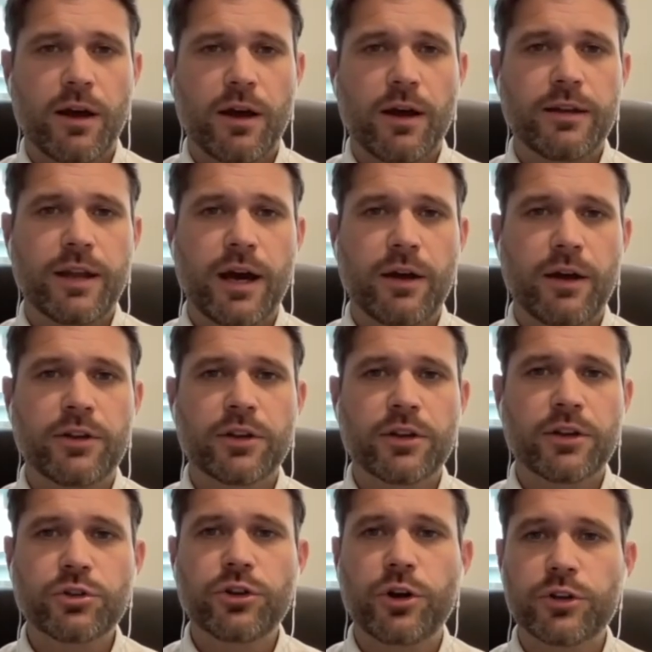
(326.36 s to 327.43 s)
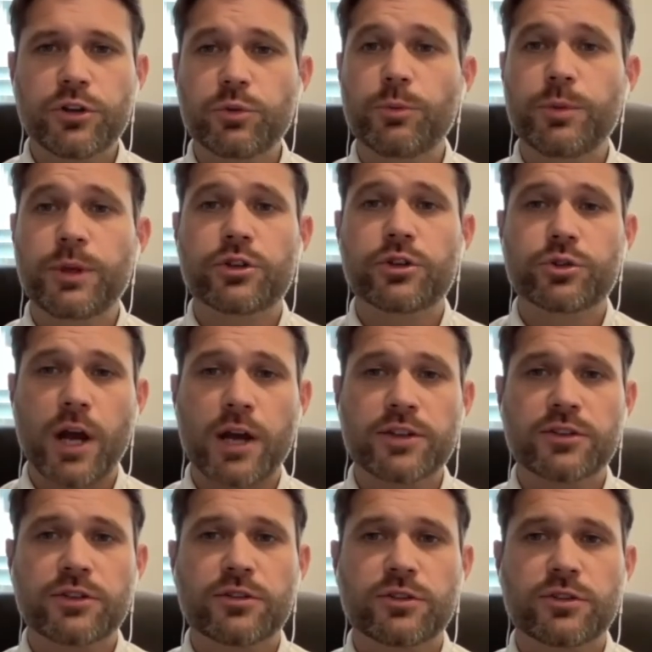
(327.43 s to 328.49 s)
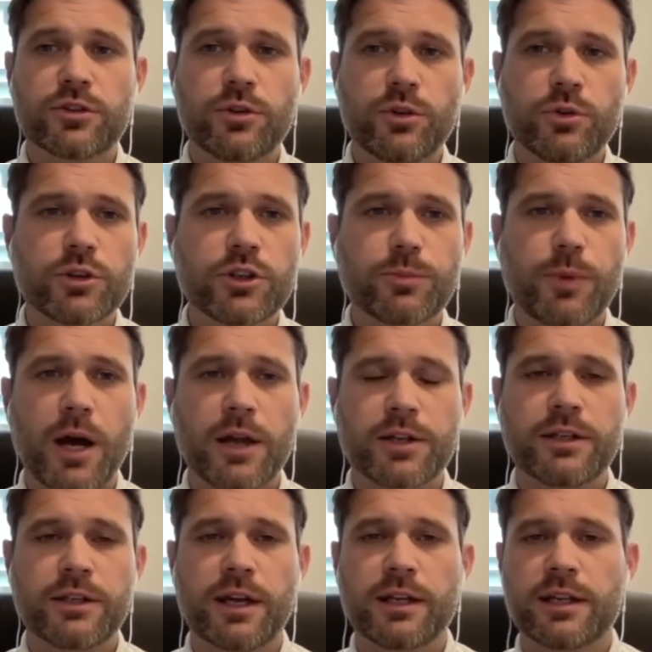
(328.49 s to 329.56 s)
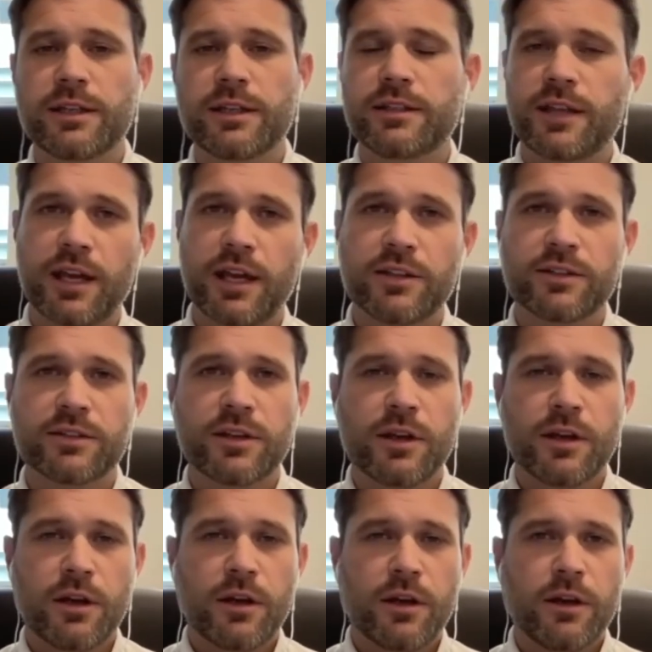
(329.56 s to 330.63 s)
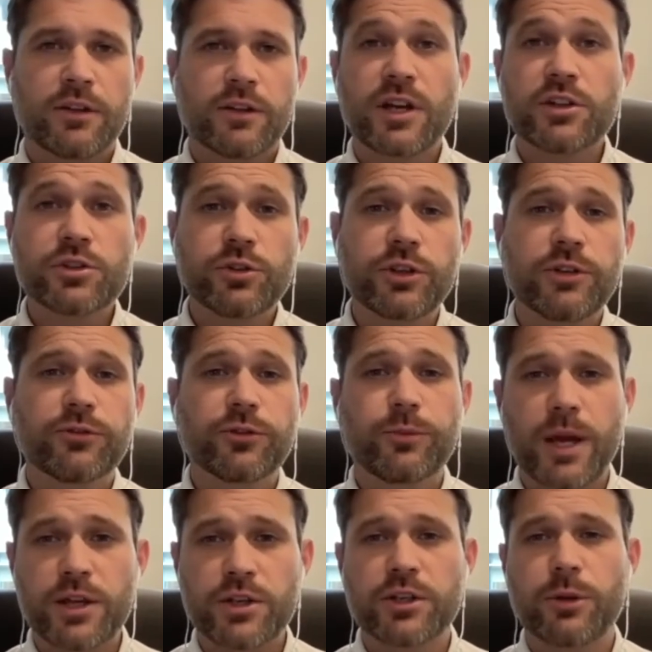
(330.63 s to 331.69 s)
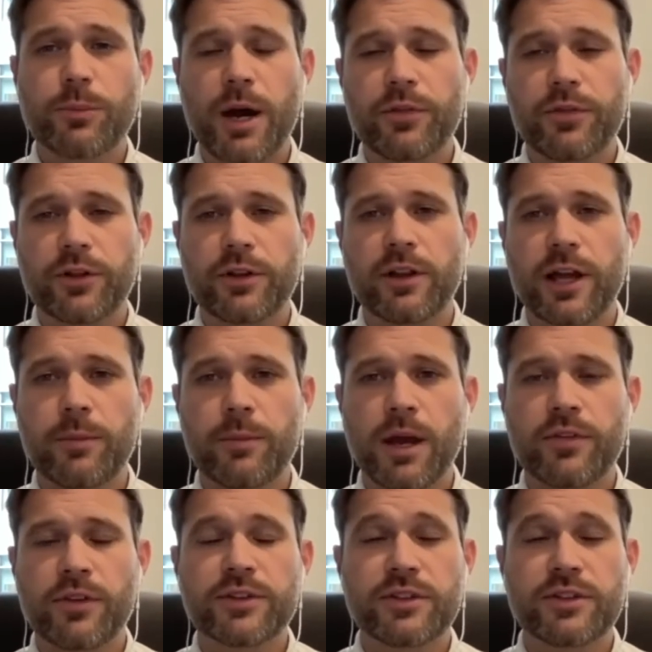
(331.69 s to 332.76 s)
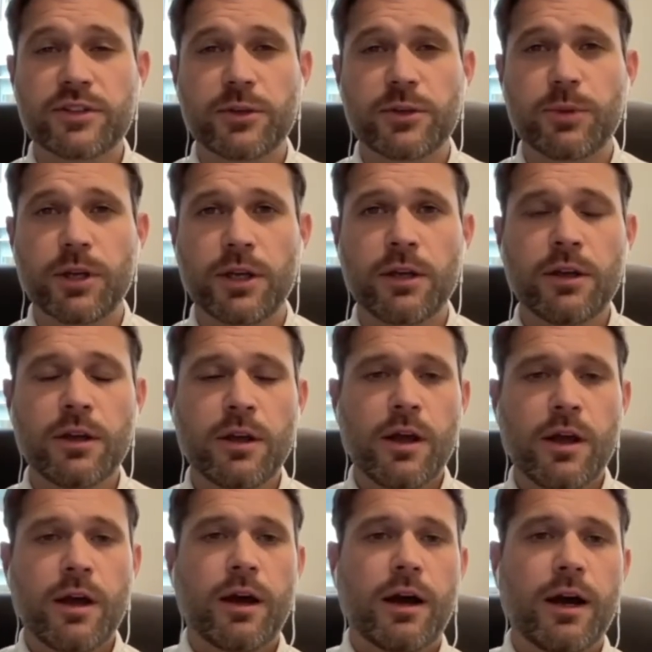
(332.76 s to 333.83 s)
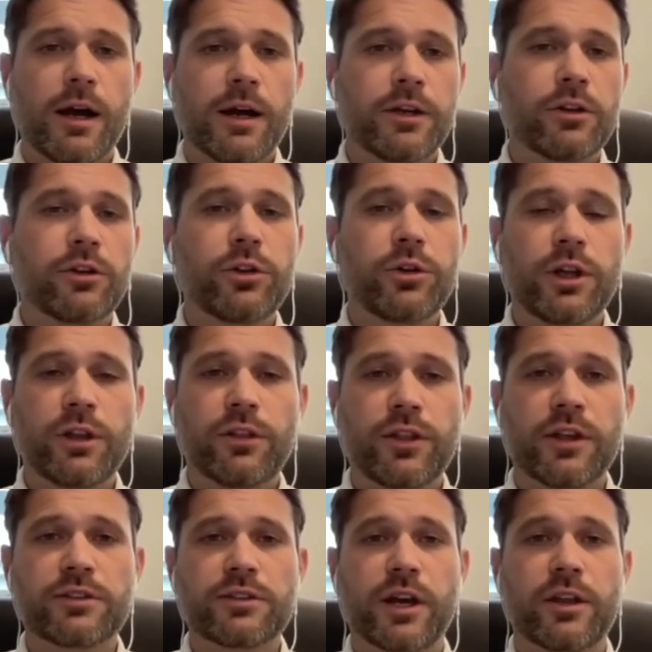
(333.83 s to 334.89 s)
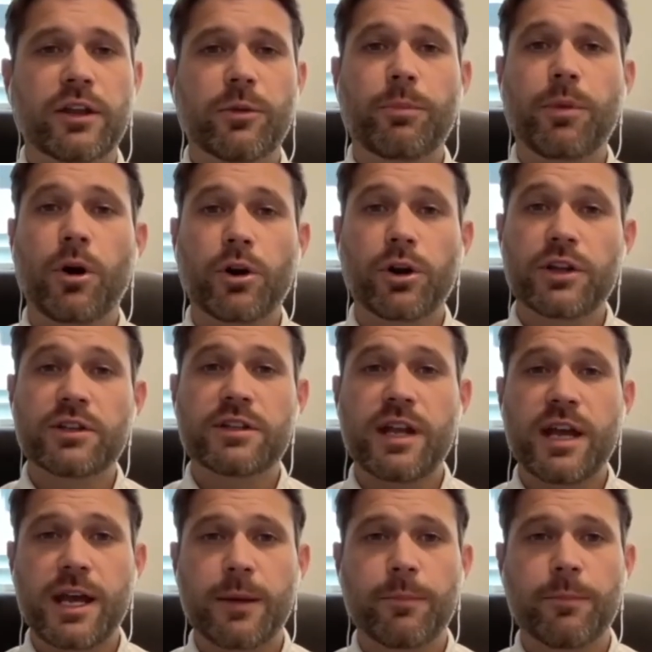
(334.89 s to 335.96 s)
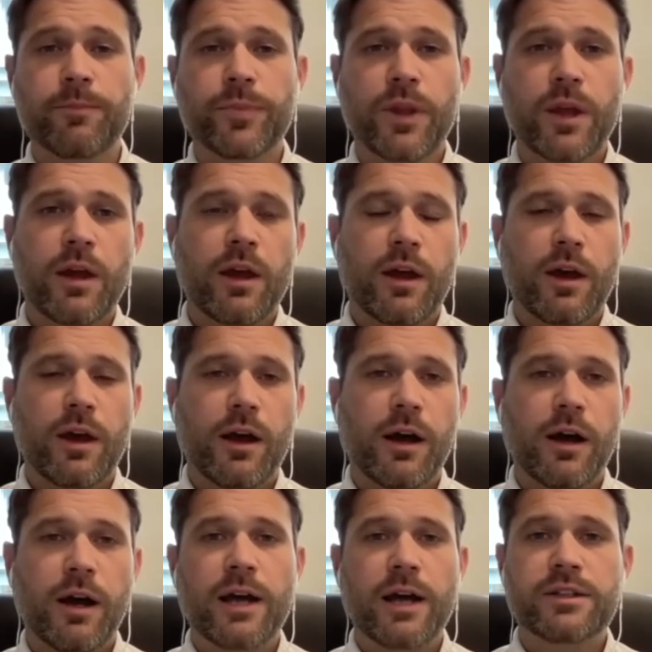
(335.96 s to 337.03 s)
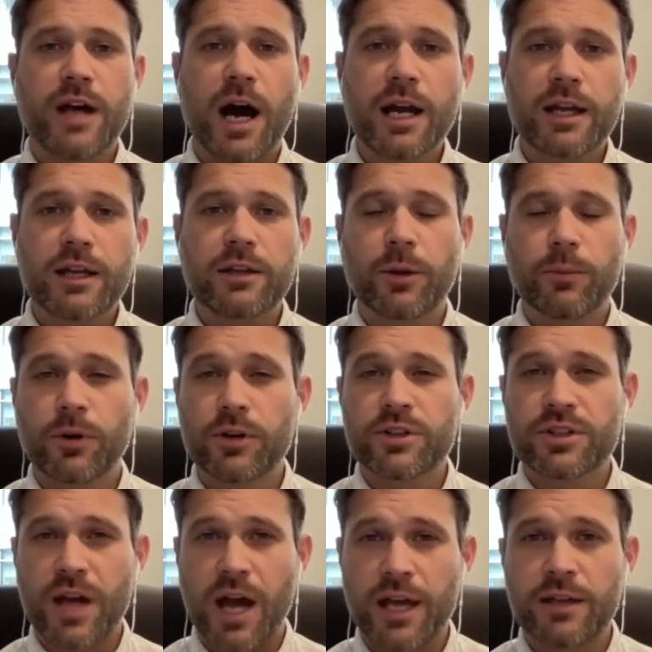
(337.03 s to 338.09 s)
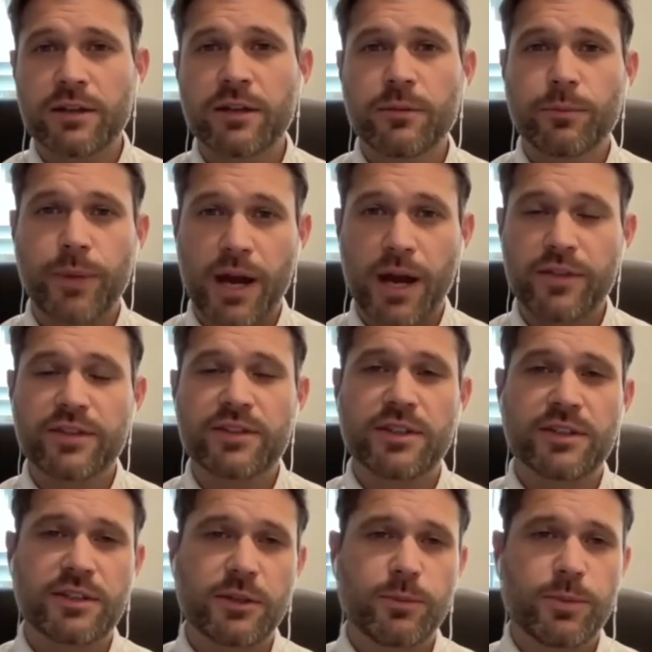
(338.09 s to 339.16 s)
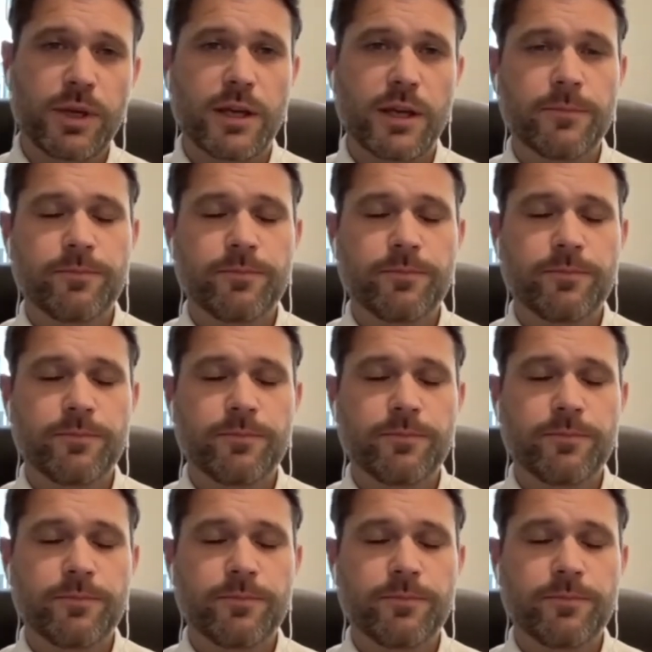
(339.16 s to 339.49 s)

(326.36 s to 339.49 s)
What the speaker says: Now, the initial notice will be addressed to the respondent and contains essential information about the claim and the CCB, including things like the party's name, a docket number assigned by the CCB,